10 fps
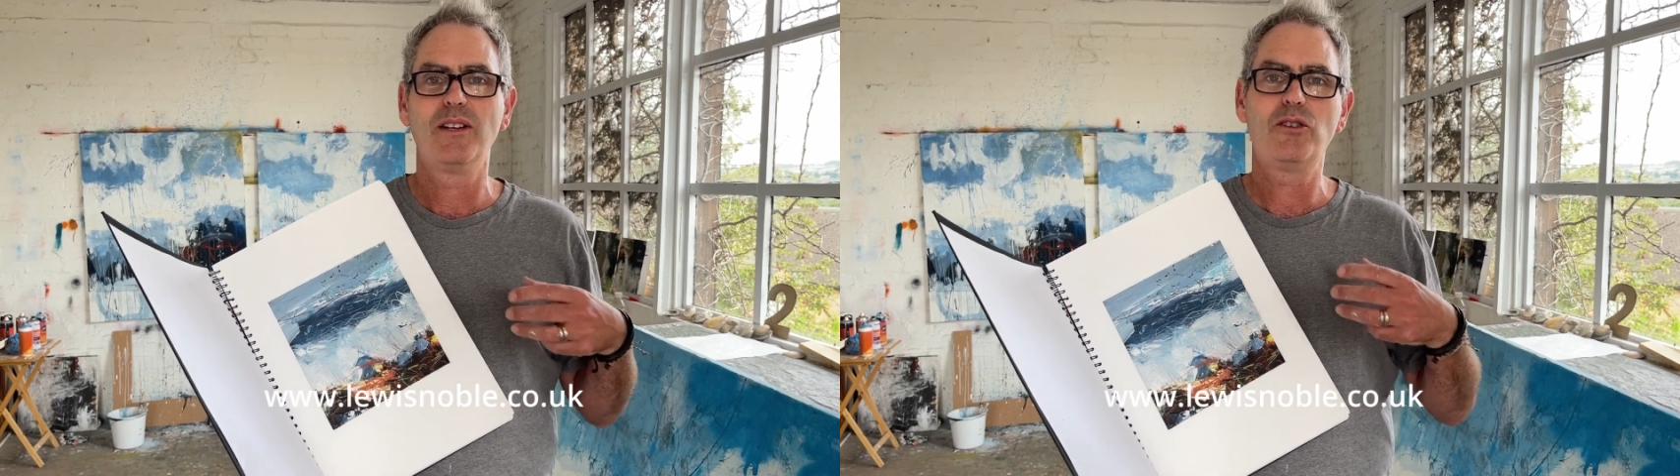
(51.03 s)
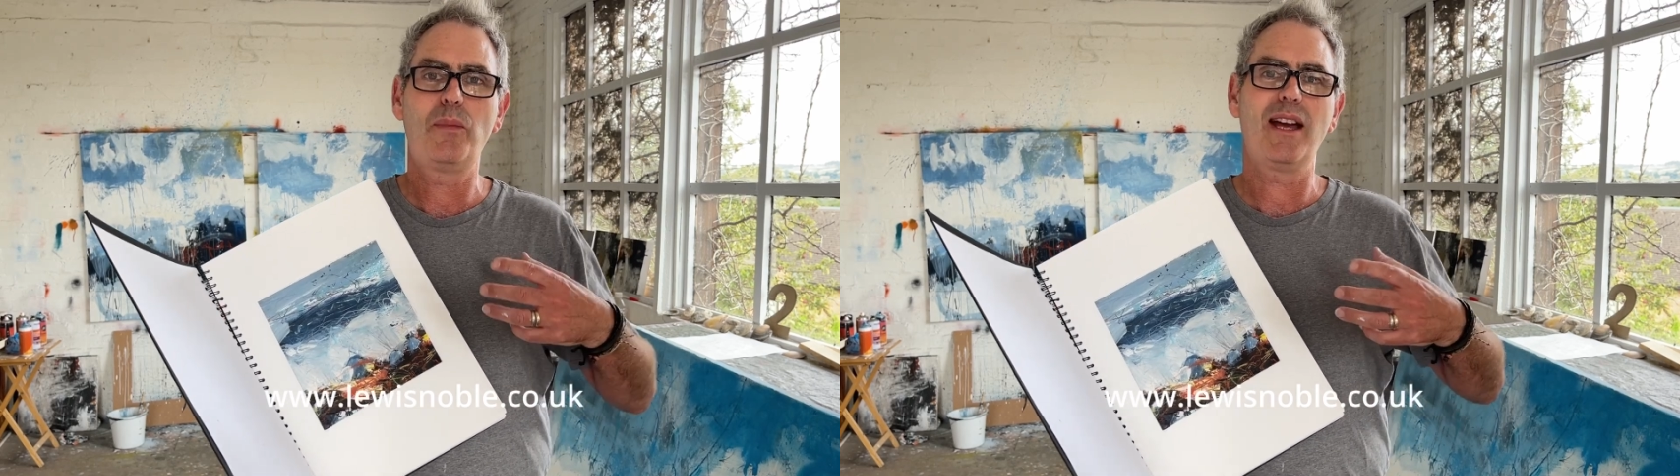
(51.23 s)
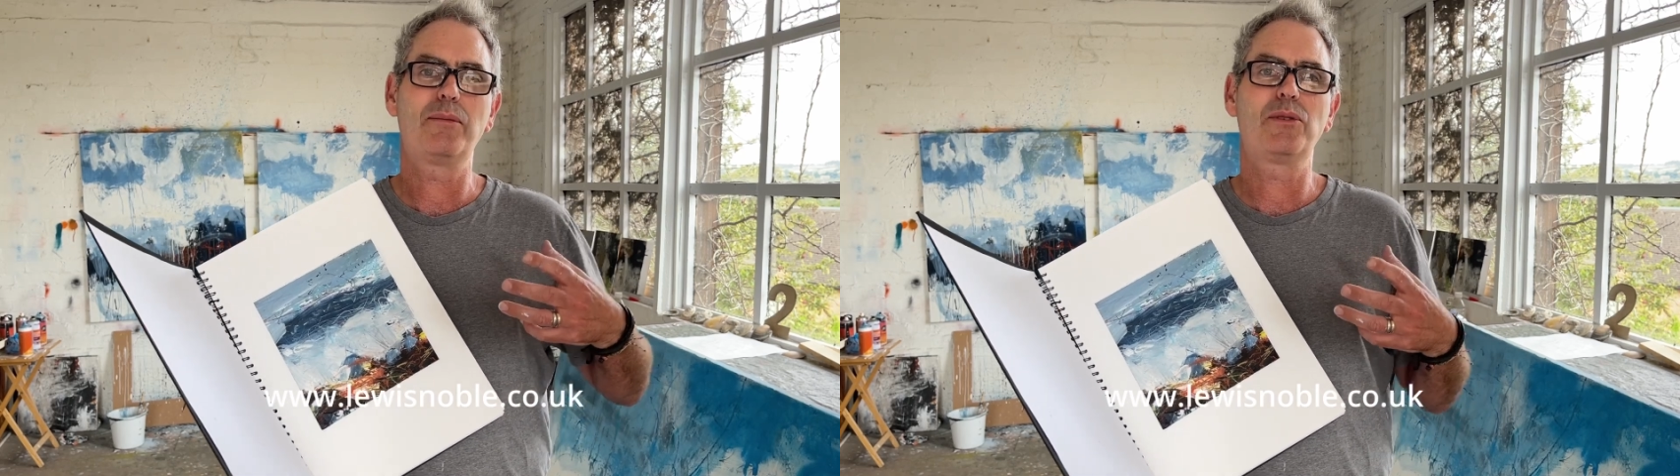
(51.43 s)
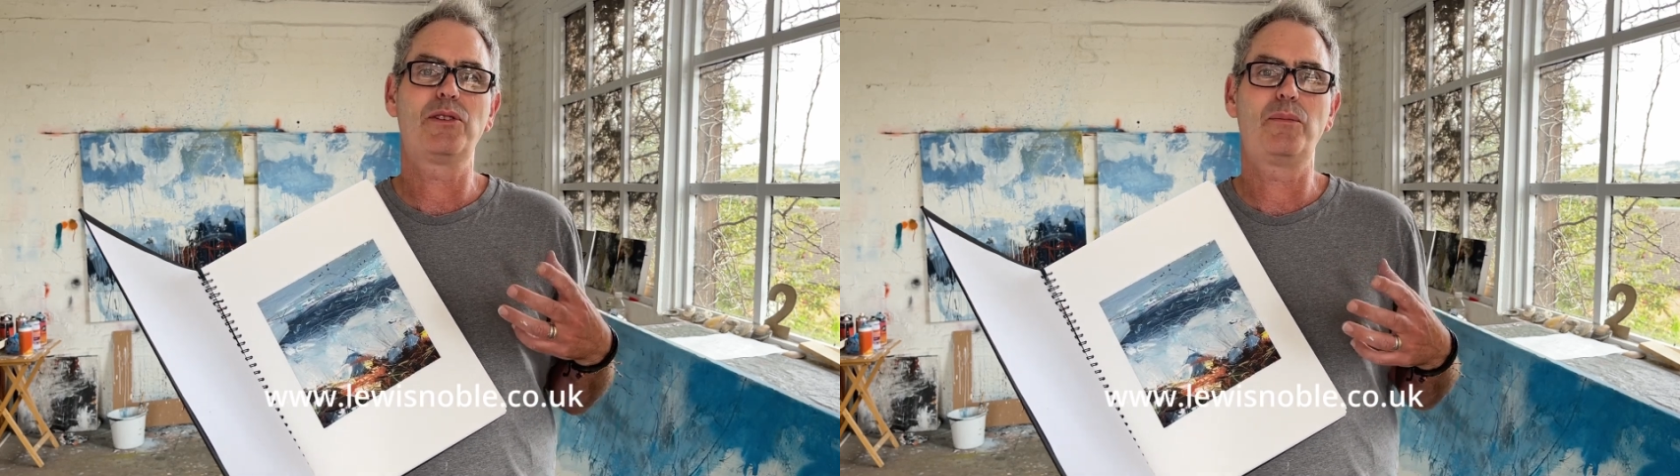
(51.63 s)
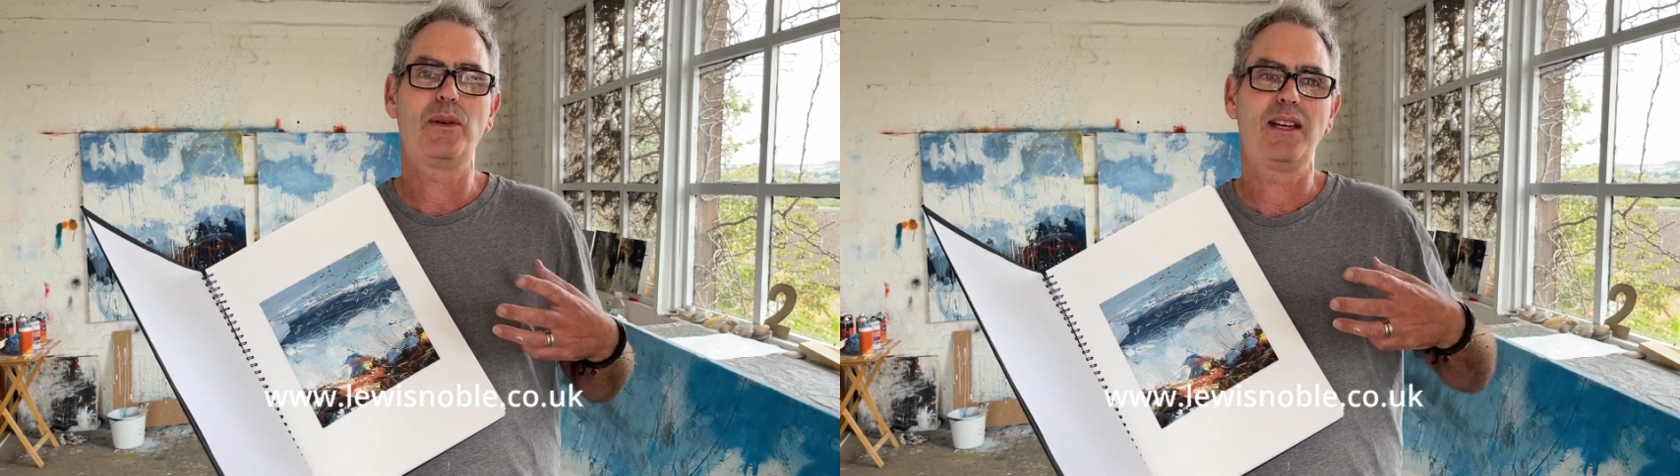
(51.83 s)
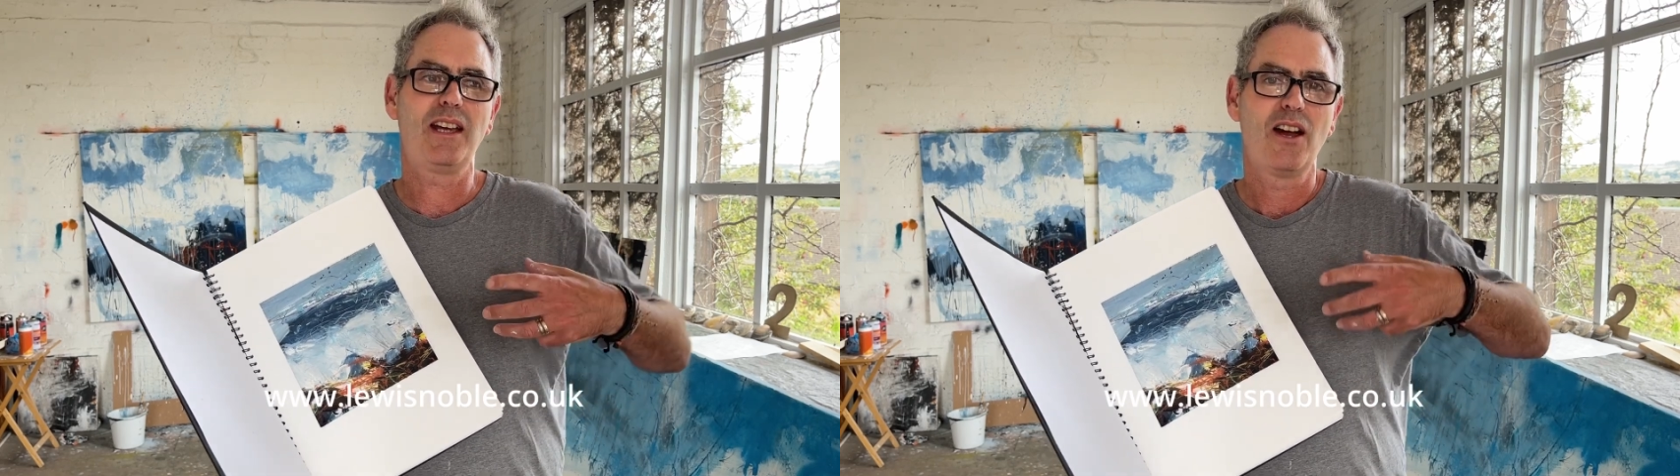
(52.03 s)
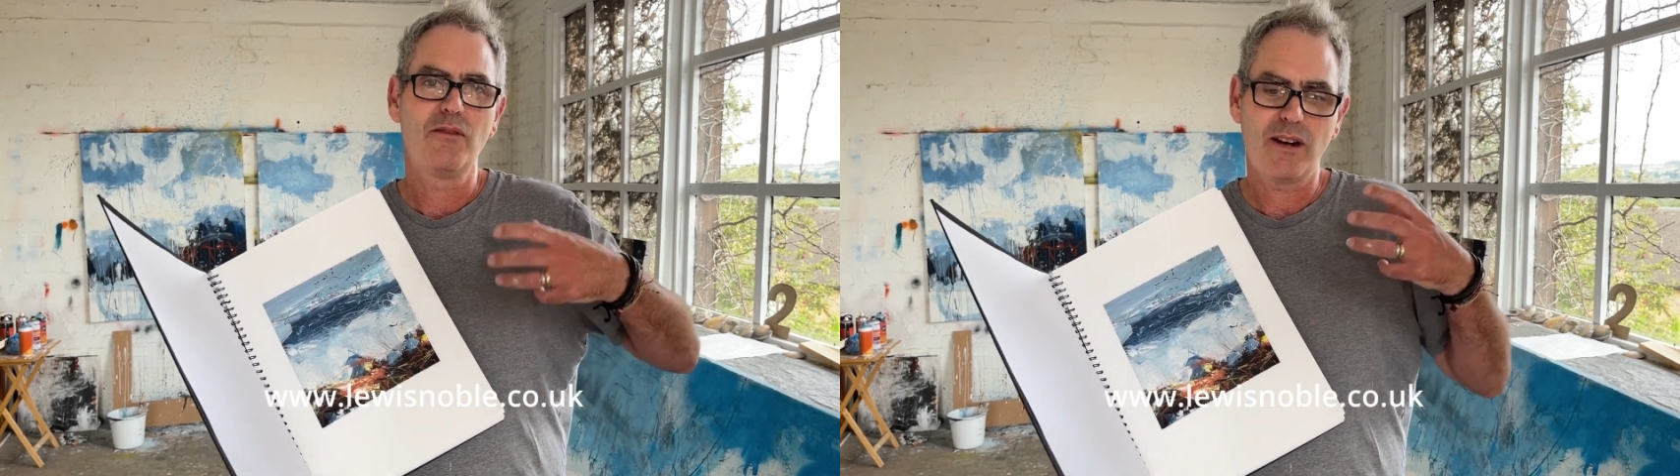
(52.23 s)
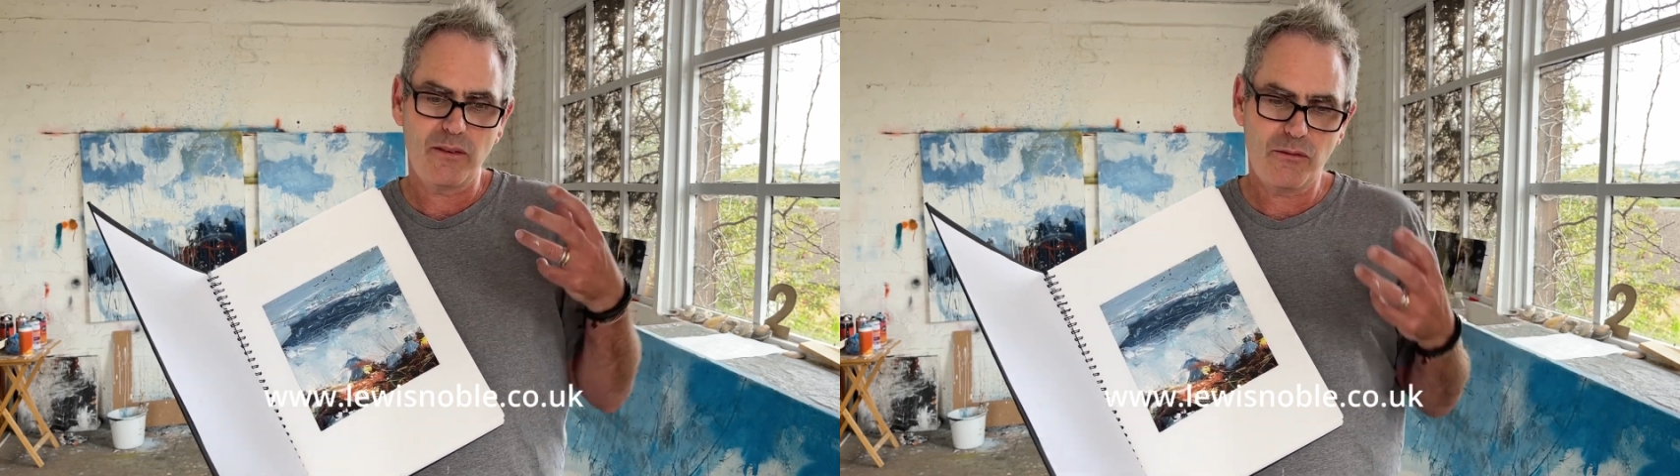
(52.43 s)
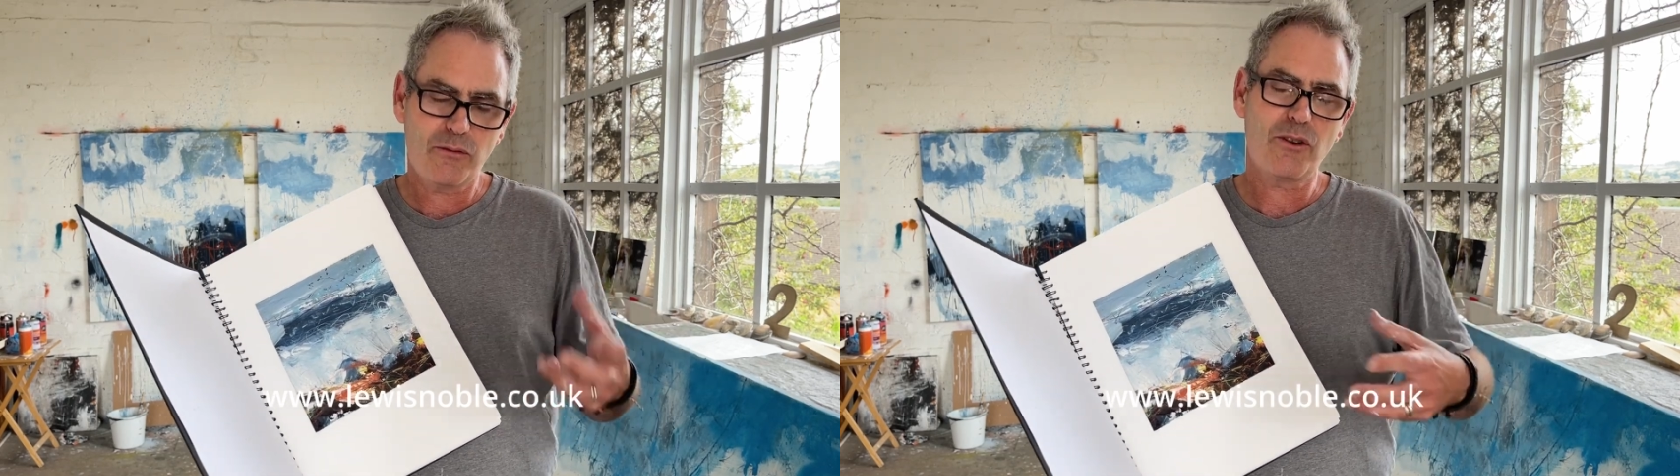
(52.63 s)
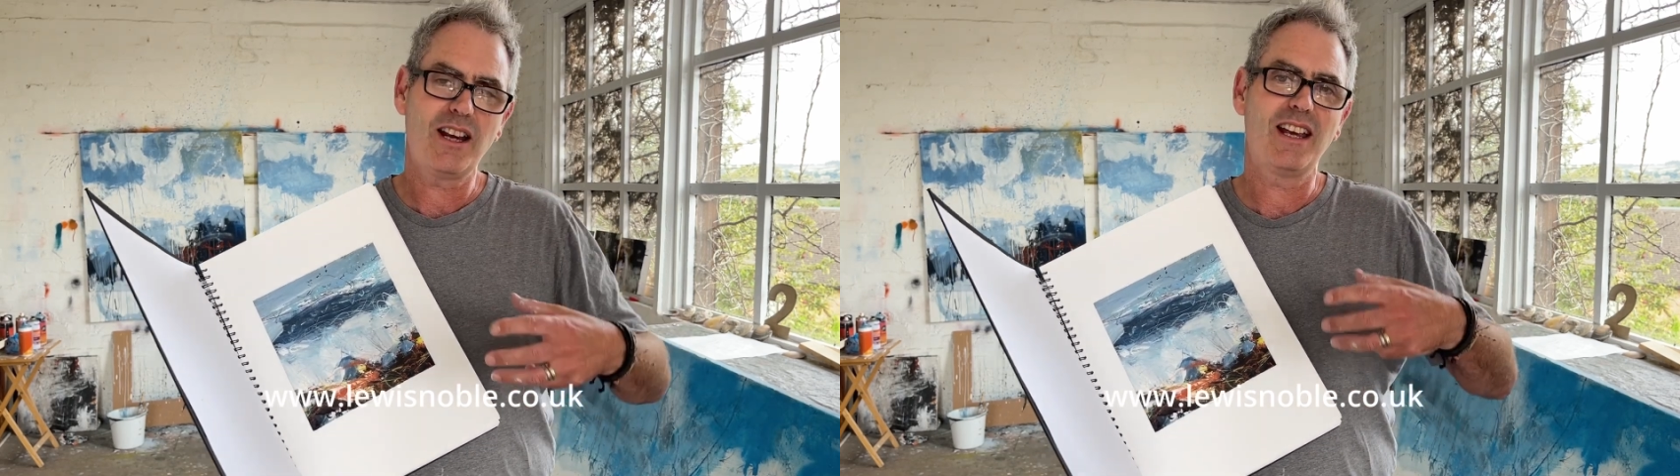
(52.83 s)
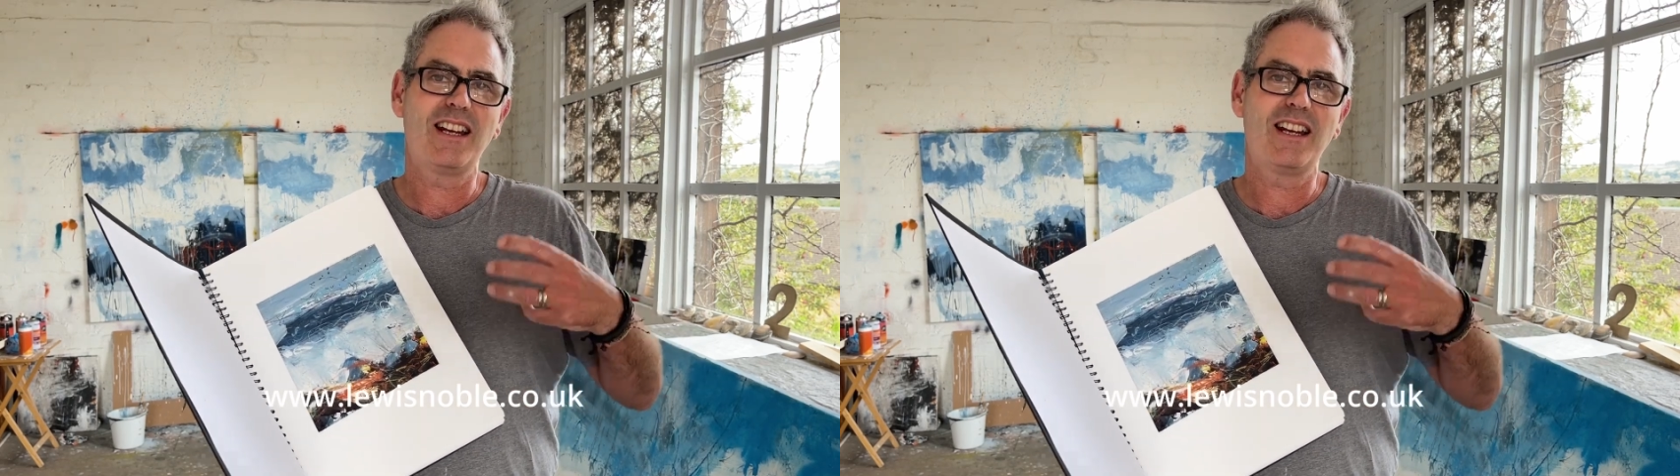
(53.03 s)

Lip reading: to be able to be very free